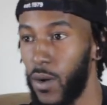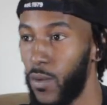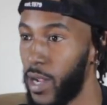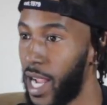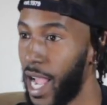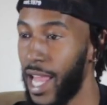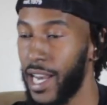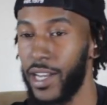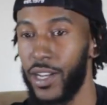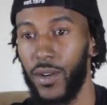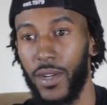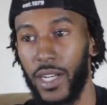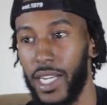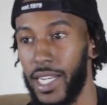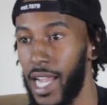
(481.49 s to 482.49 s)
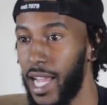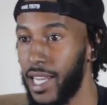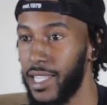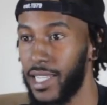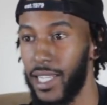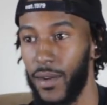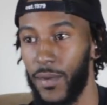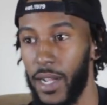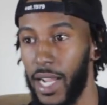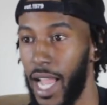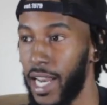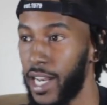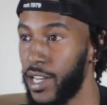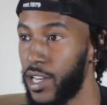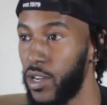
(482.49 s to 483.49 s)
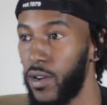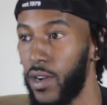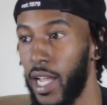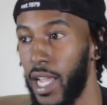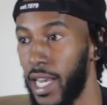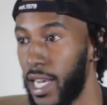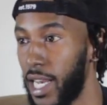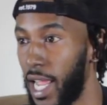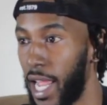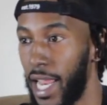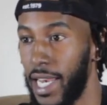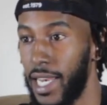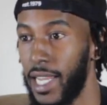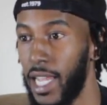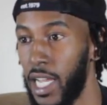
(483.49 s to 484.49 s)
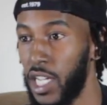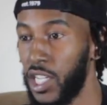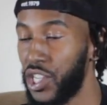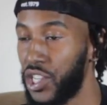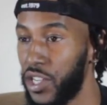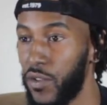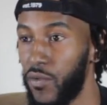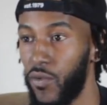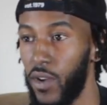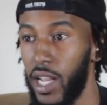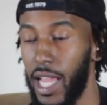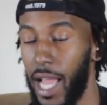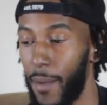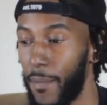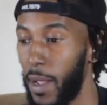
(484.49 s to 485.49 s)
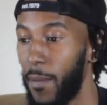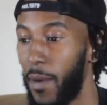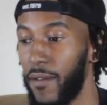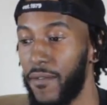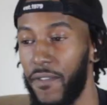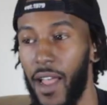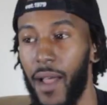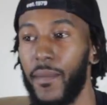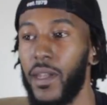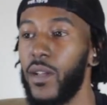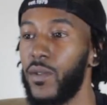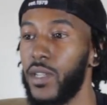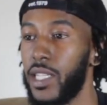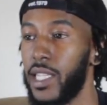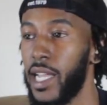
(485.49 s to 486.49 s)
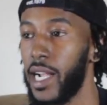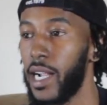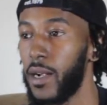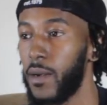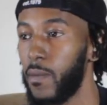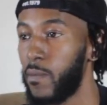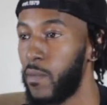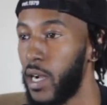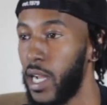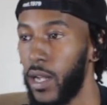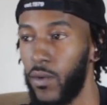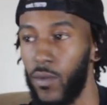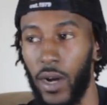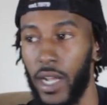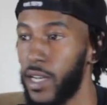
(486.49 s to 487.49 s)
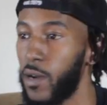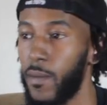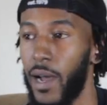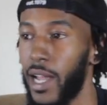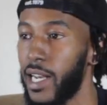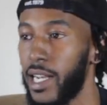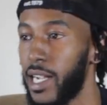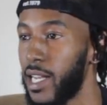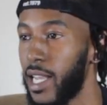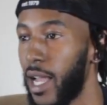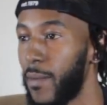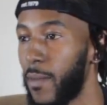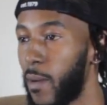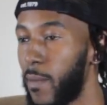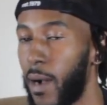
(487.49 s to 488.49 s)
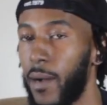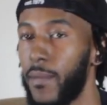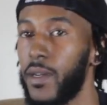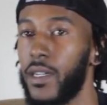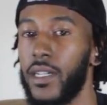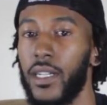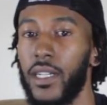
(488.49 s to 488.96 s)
We gotta do what the doctor said we gotta do. And she really, I mean, my family was there, but wasn't nobody there like my mama.